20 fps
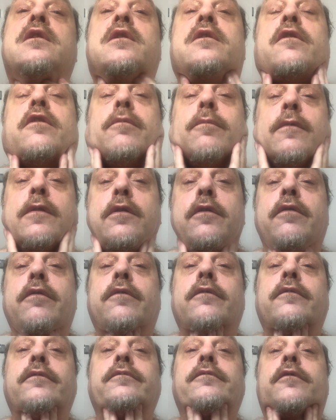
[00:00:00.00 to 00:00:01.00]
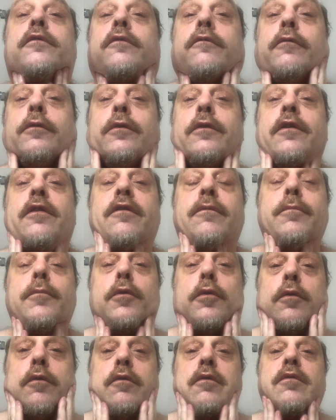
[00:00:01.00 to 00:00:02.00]
Smells really
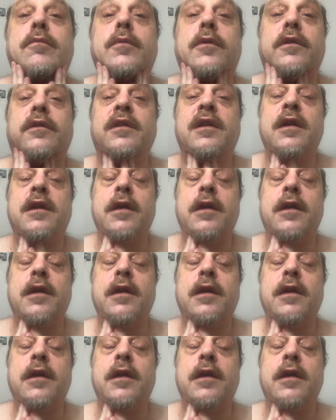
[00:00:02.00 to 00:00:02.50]
smooth, but